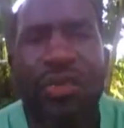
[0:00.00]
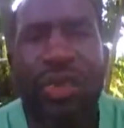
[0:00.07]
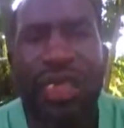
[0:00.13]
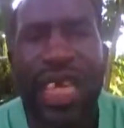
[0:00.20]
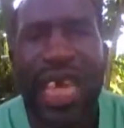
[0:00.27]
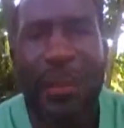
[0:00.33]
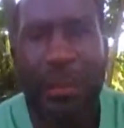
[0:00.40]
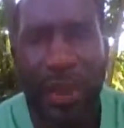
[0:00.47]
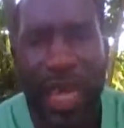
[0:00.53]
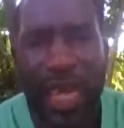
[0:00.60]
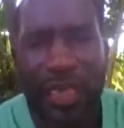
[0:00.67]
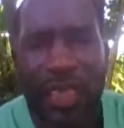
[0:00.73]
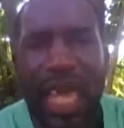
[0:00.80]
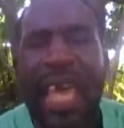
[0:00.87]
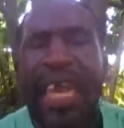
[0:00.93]
to take
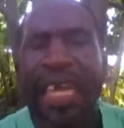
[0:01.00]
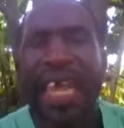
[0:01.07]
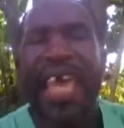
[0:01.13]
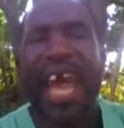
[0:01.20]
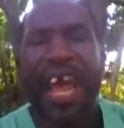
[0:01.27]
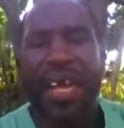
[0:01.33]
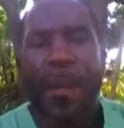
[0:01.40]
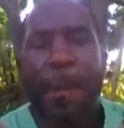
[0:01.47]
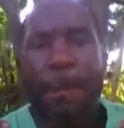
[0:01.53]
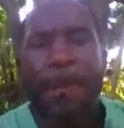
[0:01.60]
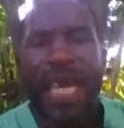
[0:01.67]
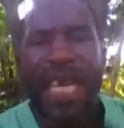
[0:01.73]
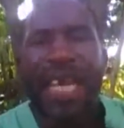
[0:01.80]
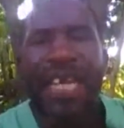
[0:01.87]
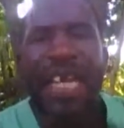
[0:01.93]
place. They are the
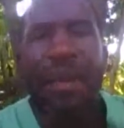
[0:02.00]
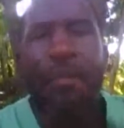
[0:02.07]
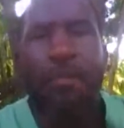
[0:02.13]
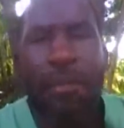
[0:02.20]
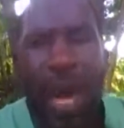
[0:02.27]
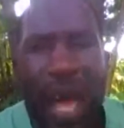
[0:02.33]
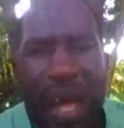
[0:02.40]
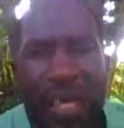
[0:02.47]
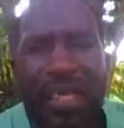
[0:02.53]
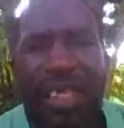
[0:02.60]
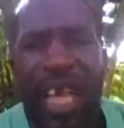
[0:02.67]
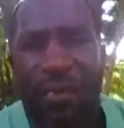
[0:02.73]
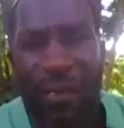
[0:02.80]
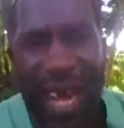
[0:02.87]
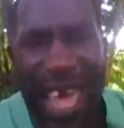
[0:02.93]
building
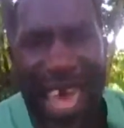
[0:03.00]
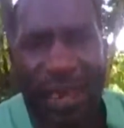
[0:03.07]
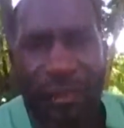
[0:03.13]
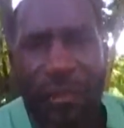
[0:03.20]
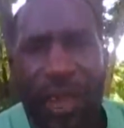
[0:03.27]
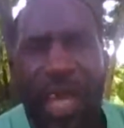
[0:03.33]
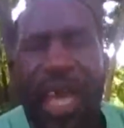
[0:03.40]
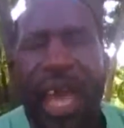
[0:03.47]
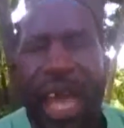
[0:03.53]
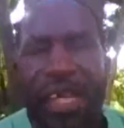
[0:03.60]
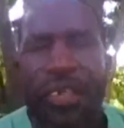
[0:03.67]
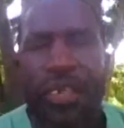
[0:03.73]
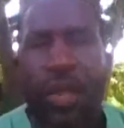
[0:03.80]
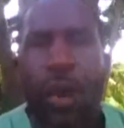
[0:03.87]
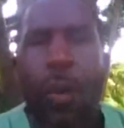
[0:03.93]
blocks of life.
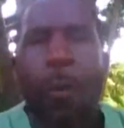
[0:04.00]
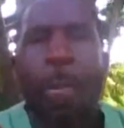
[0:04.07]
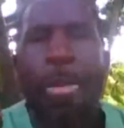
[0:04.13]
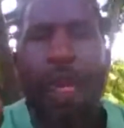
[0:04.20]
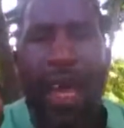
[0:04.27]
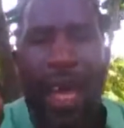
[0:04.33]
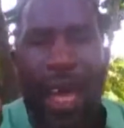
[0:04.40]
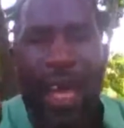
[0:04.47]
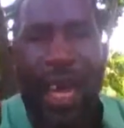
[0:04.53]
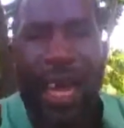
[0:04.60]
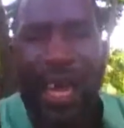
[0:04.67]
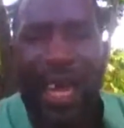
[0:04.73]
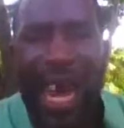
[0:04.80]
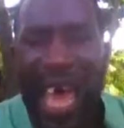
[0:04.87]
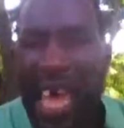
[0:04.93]
And so
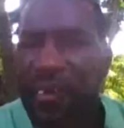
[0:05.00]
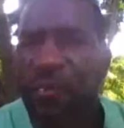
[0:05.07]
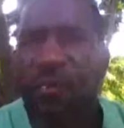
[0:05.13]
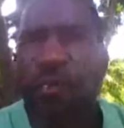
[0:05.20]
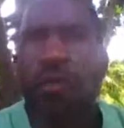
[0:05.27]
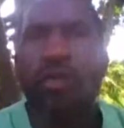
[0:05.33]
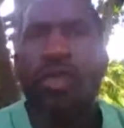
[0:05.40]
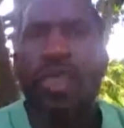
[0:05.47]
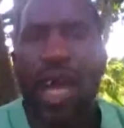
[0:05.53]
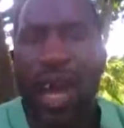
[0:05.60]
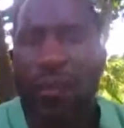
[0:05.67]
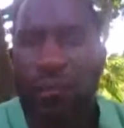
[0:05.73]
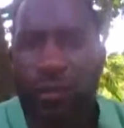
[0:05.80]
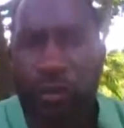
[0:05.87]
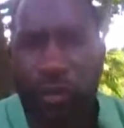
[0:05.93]
live foods
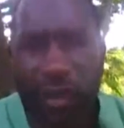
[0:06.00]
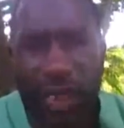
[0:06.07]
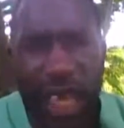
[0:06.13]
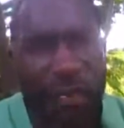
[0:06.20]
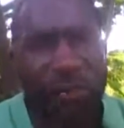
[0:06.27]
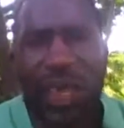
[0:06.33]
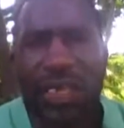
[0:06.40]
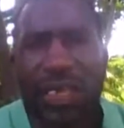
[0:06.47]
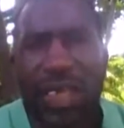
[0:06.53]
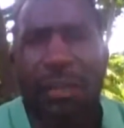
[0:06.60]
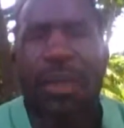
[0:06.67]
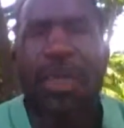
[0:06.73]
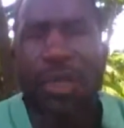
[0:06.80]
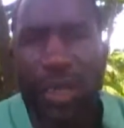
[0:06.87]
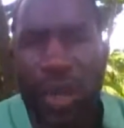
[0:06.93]
are fruits and
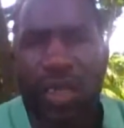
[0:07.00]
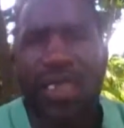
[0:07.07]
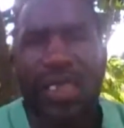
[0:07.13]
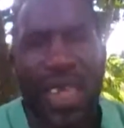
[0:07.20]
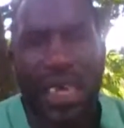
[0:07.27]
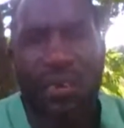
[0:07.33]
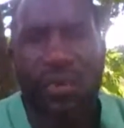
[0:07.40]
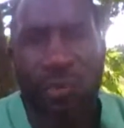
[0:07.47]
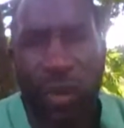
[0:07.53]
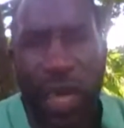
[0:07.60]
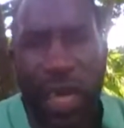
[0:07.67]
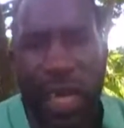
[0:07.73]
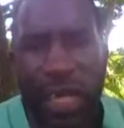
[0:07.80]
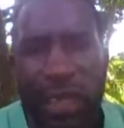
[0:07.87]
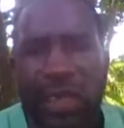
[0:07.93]
vegetables, nuts and
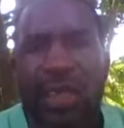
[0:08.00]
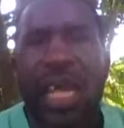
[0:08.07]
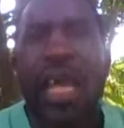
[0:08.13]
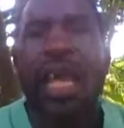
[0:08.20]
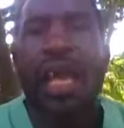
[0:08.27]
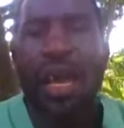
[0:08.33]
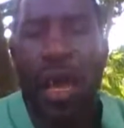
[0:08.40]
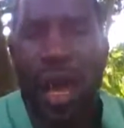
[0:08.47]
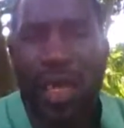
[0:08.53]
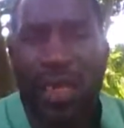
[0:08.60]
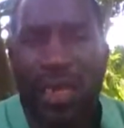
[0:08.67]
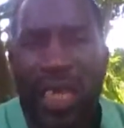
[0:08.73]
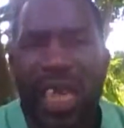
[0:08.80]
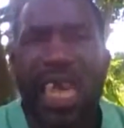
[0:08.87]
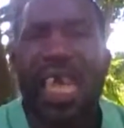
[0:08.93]
grains,
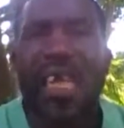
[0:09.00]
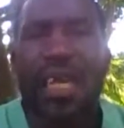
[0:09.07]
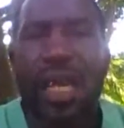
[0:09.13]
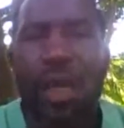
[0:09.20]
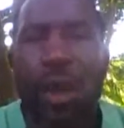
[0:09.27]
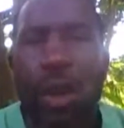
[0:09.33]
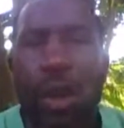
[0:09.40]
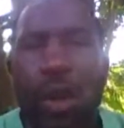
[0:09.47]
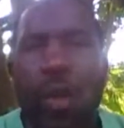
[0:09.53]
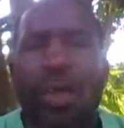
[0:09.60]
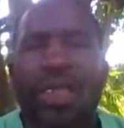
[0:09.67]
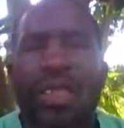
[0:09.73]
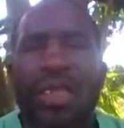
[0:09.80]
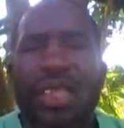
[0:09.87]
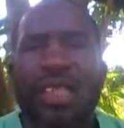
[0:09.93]
contain the
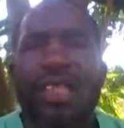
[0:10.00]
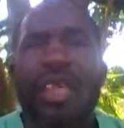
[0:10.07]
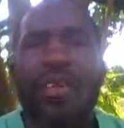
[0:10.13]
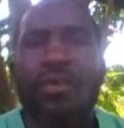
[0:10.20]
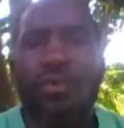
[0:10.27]
closest